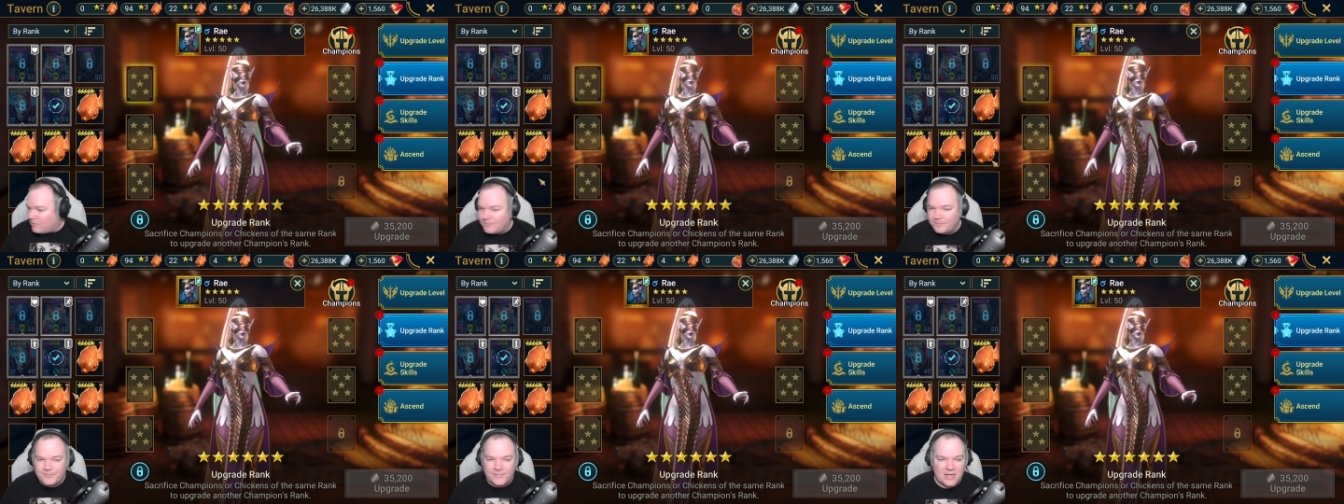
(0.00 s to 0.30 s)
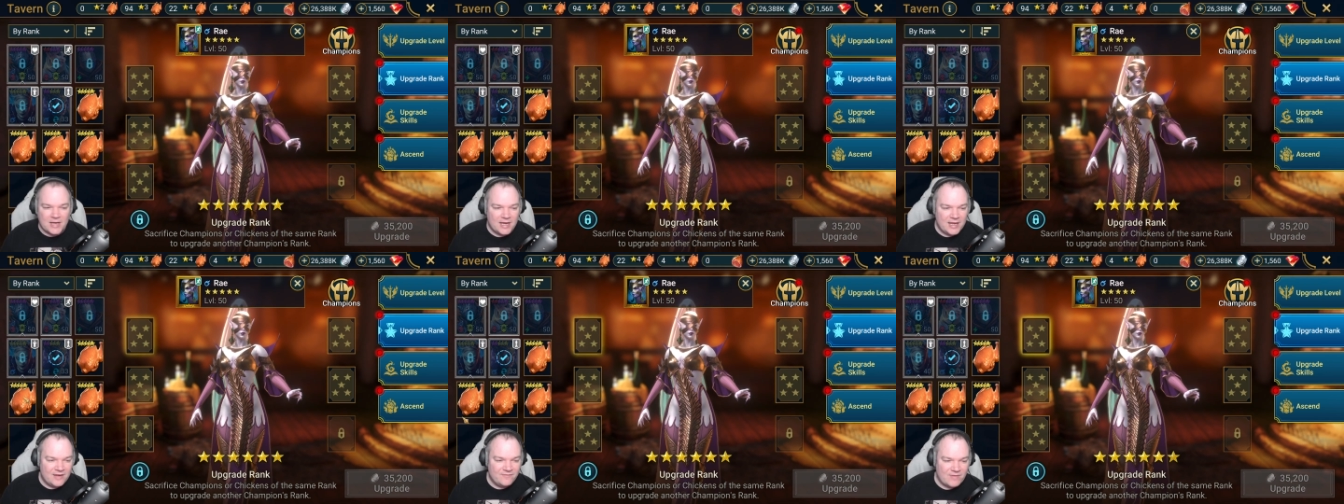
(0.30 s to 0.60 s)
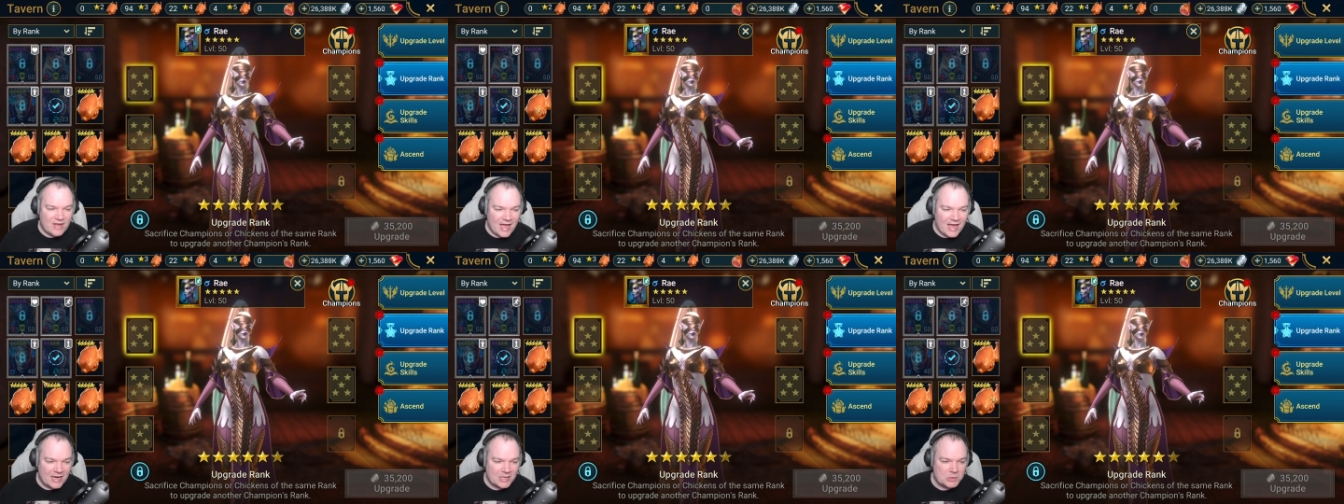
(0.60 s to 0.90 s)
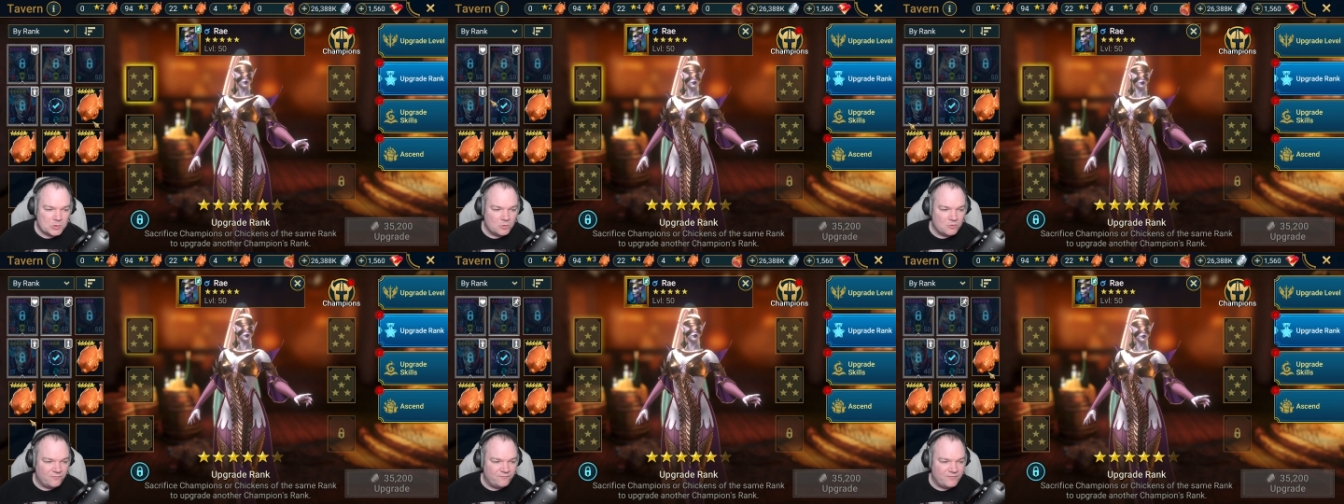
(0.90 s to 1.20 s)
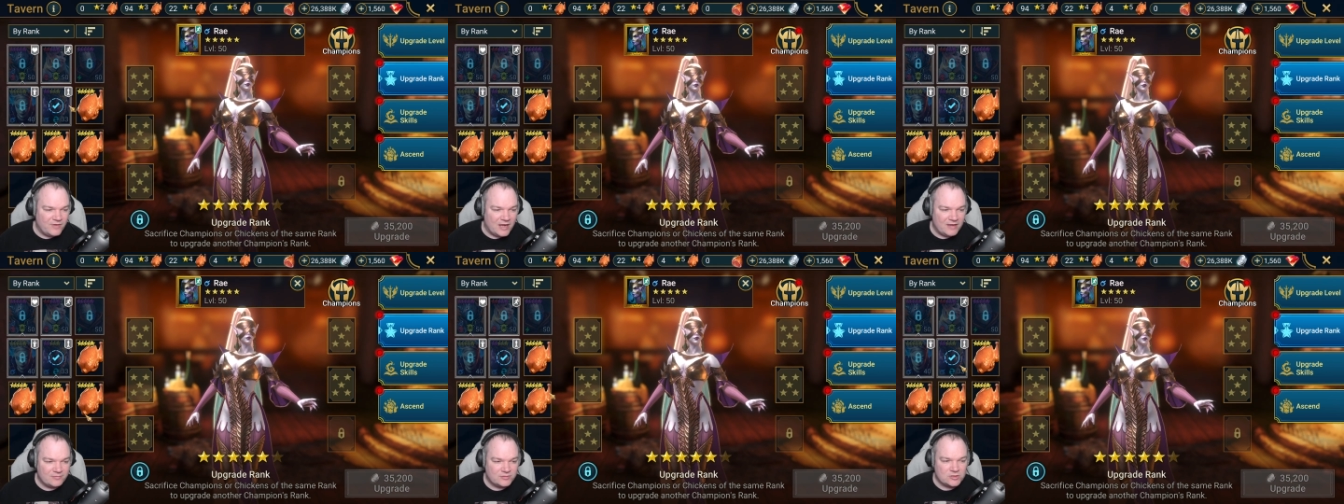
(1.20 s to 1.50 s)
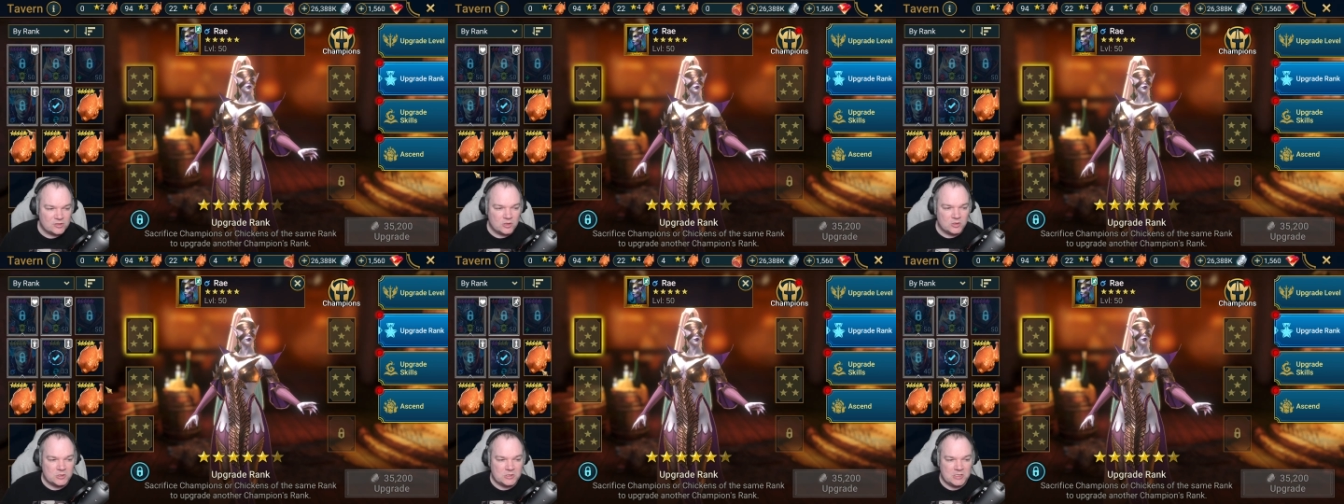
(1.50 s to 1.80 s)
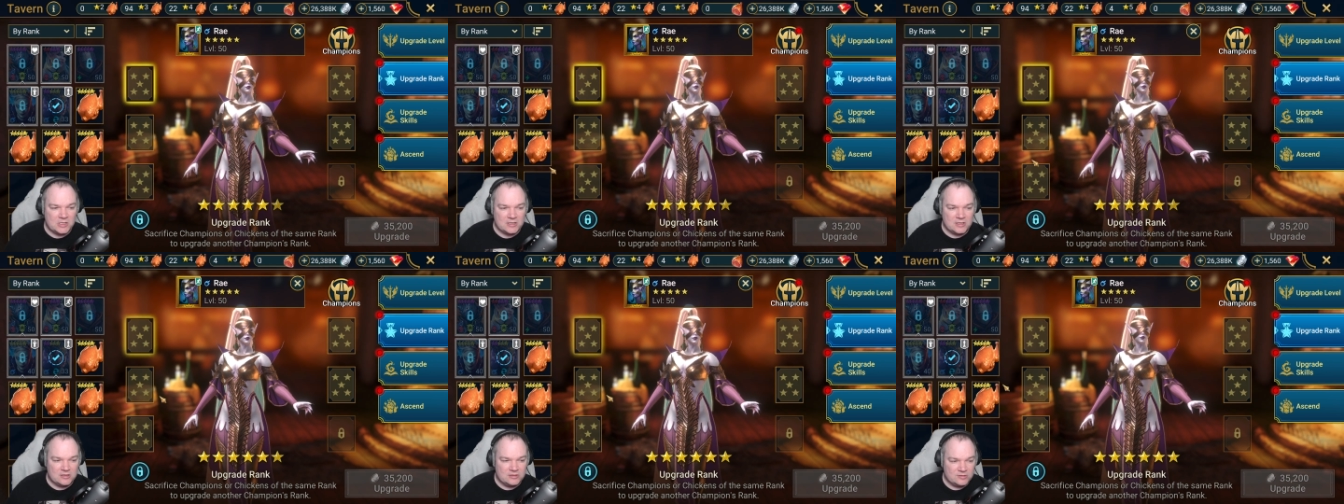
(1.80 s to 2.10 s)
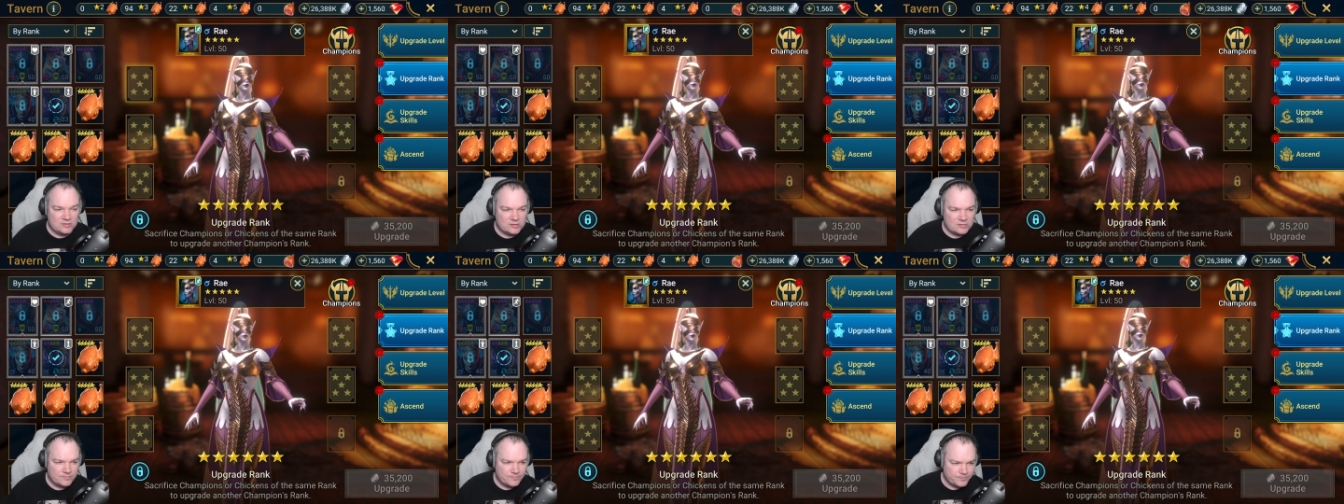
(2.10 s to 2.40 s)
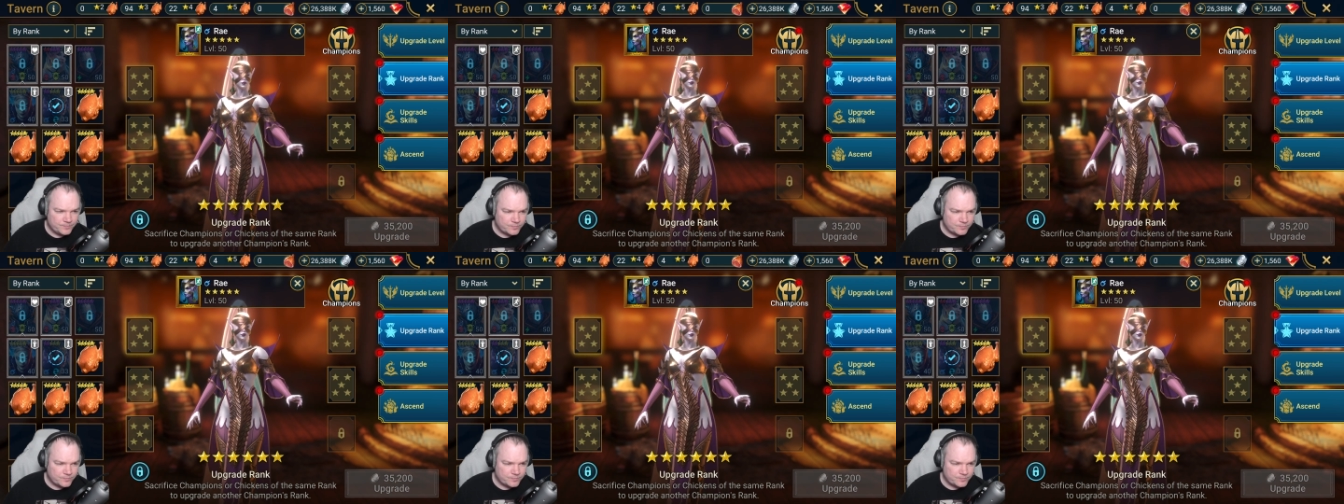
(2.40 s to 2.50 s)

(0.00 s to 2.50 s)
Yeah, I have actual 5-star chickens.